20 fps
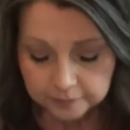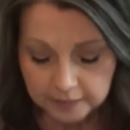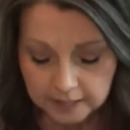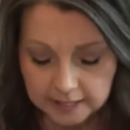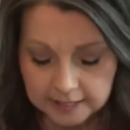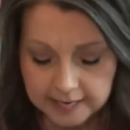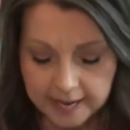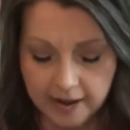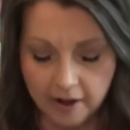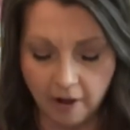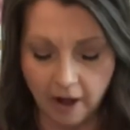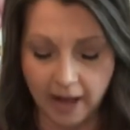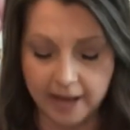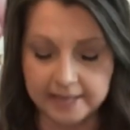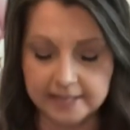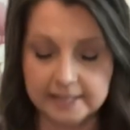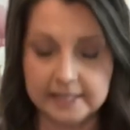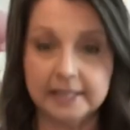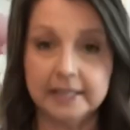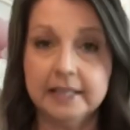Now I
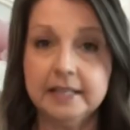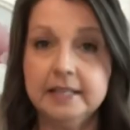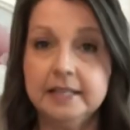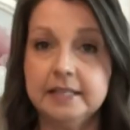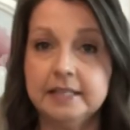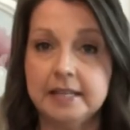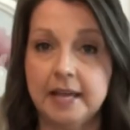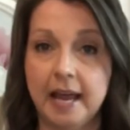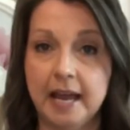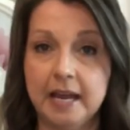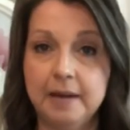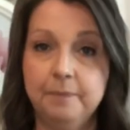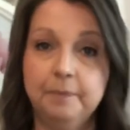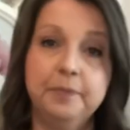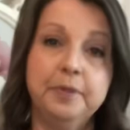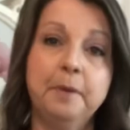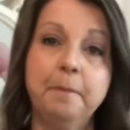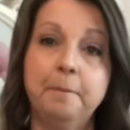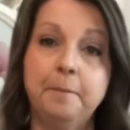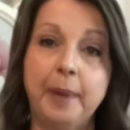did tape
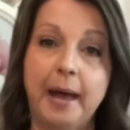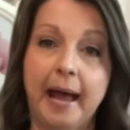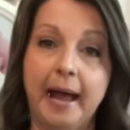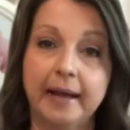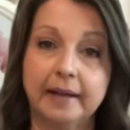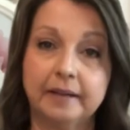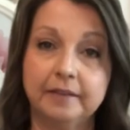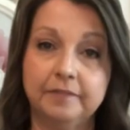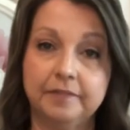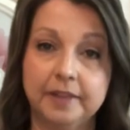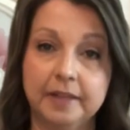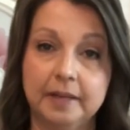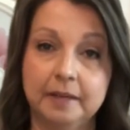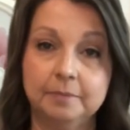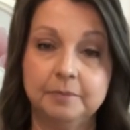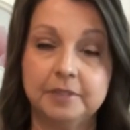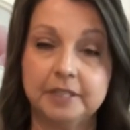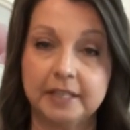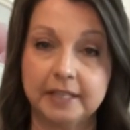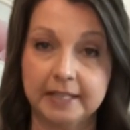the back of
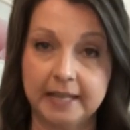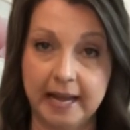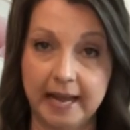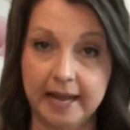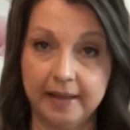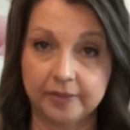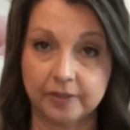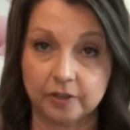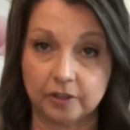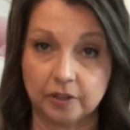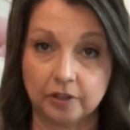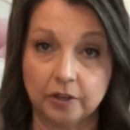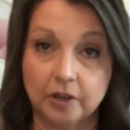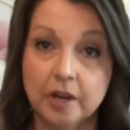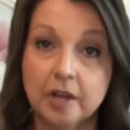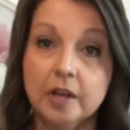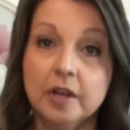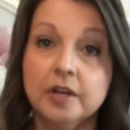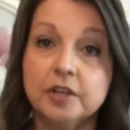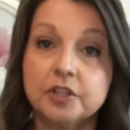them together
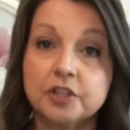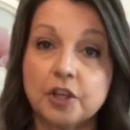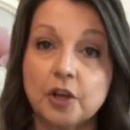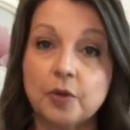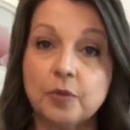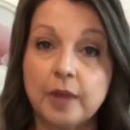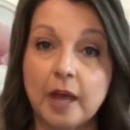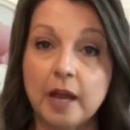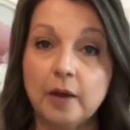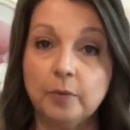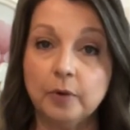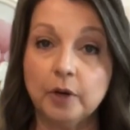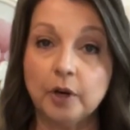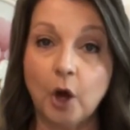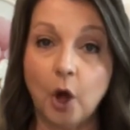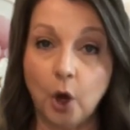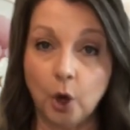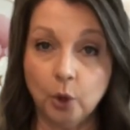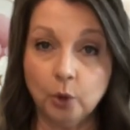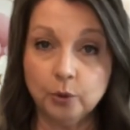so they would
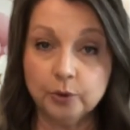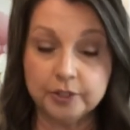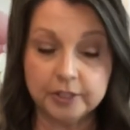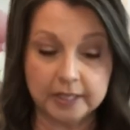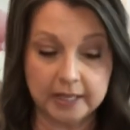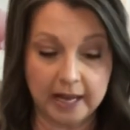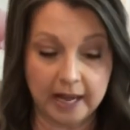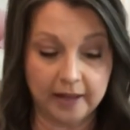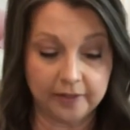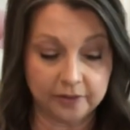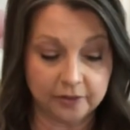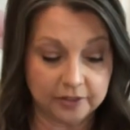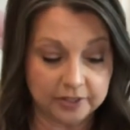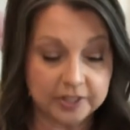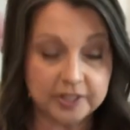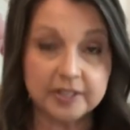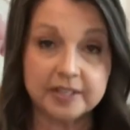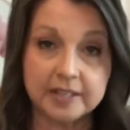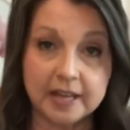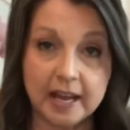hold together and
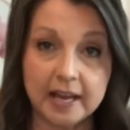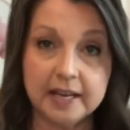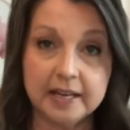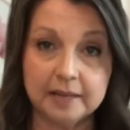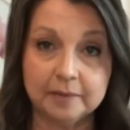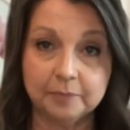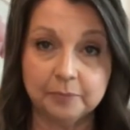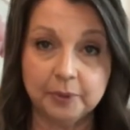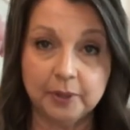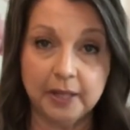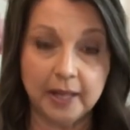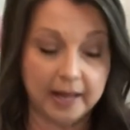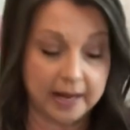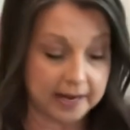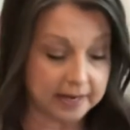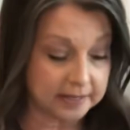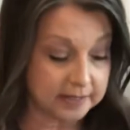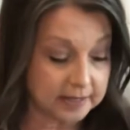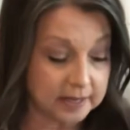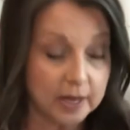stay in
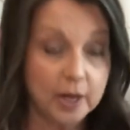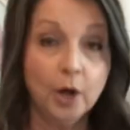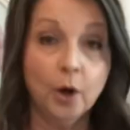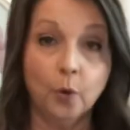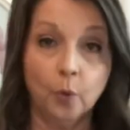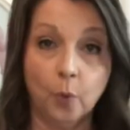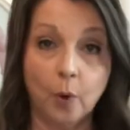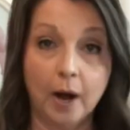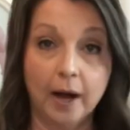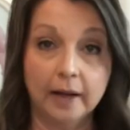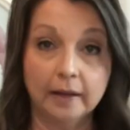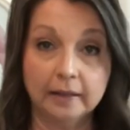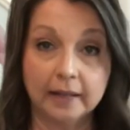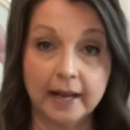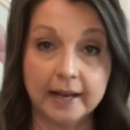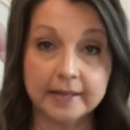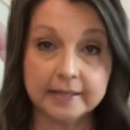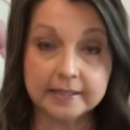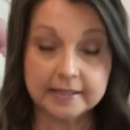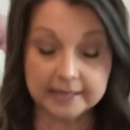place while
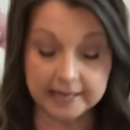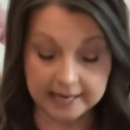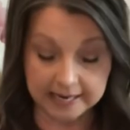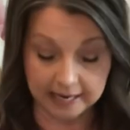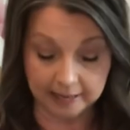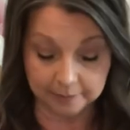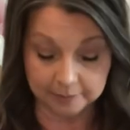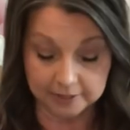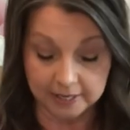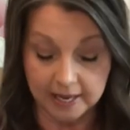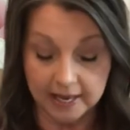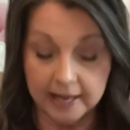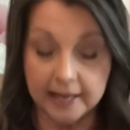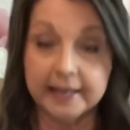I stamped.